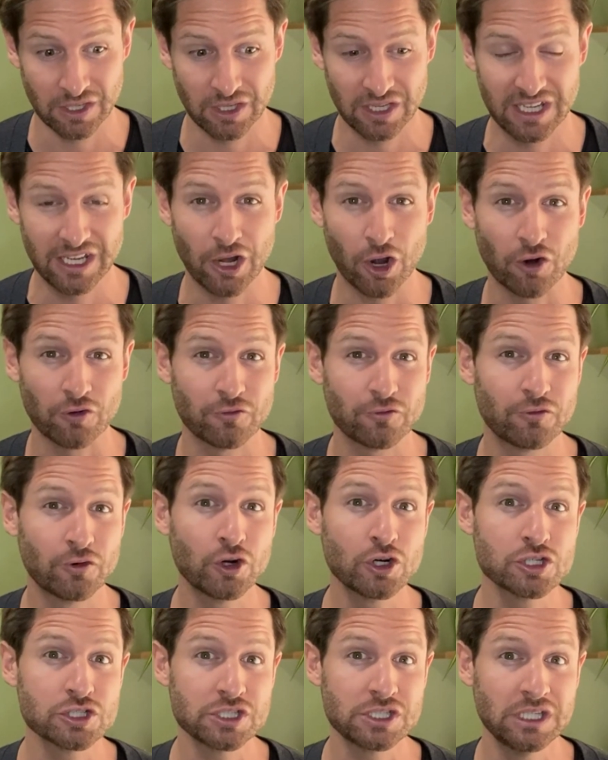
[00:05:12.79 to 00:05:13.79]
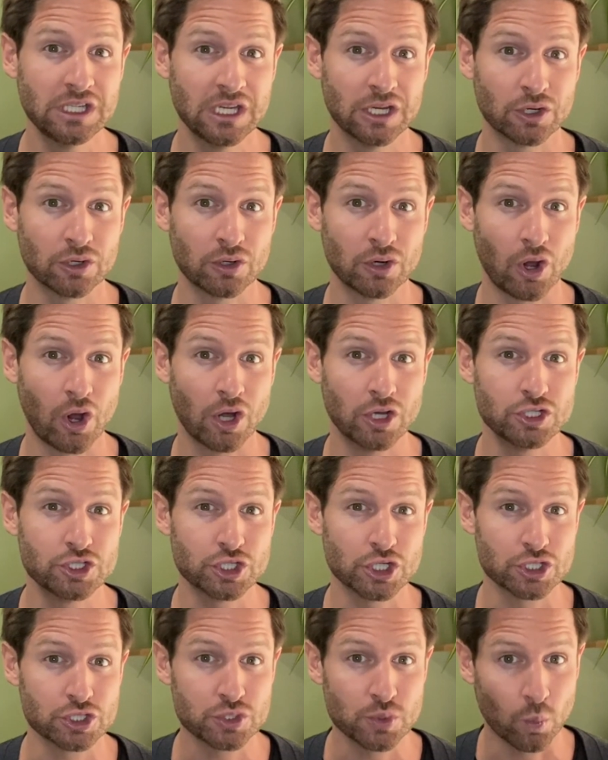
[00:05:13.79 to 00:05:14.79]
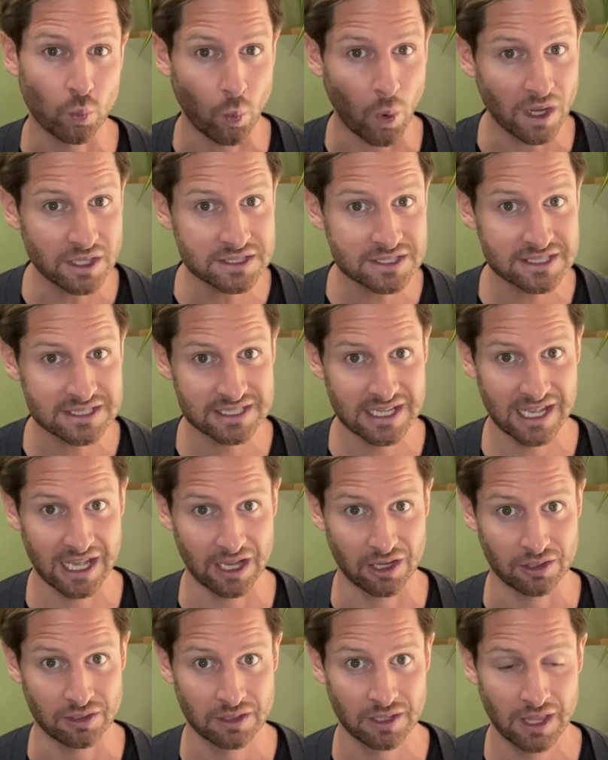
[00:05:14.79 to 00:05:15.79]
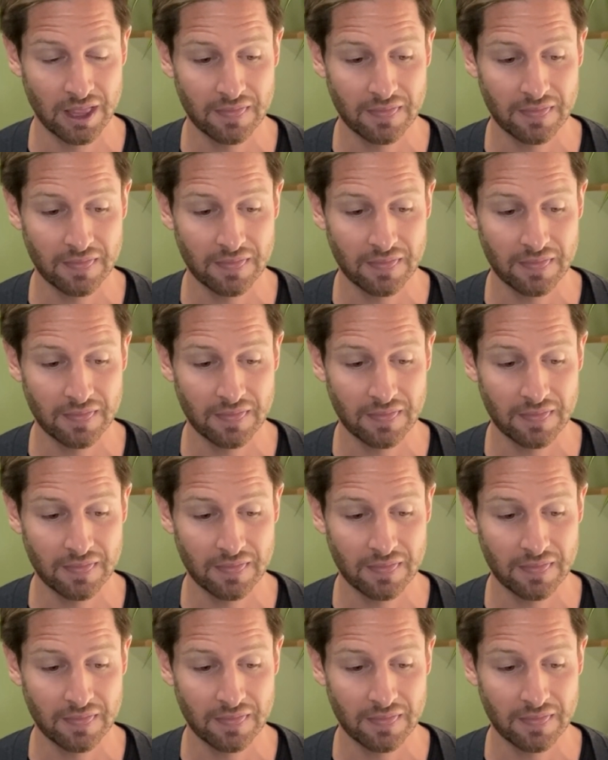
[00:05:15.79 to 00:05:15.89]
in our first year on just one sale,